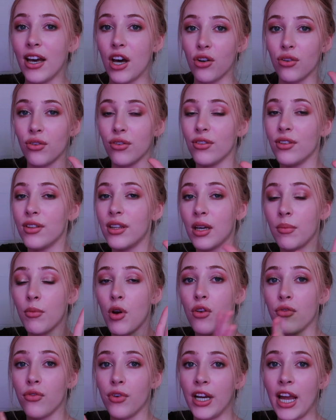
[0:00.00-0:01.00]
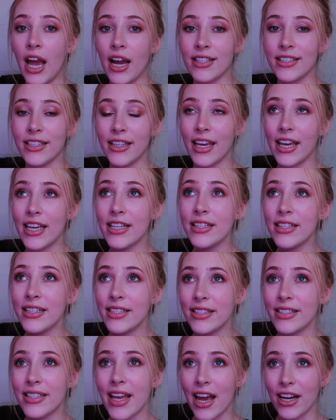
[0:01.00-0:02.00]
I don't know, you think I'm overreacting, it
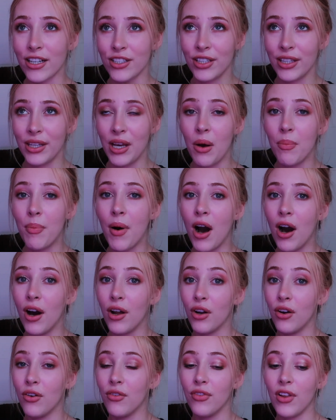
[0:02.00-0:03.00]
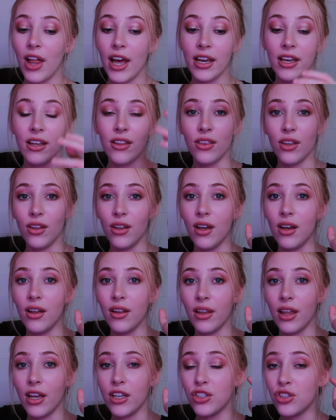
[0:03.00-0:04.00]
is actually a part of like the
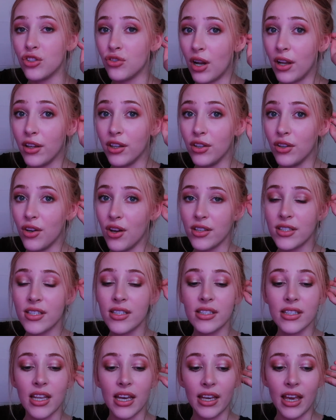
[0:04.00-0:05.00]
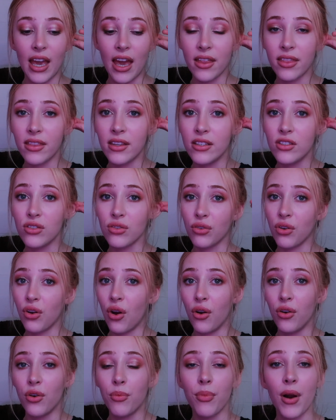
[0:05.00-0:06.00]
Australian nurses like ethics or
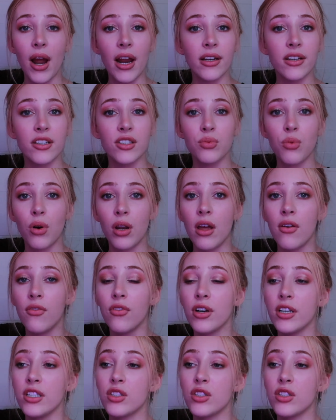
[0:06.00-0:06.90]
code of practice, whatever.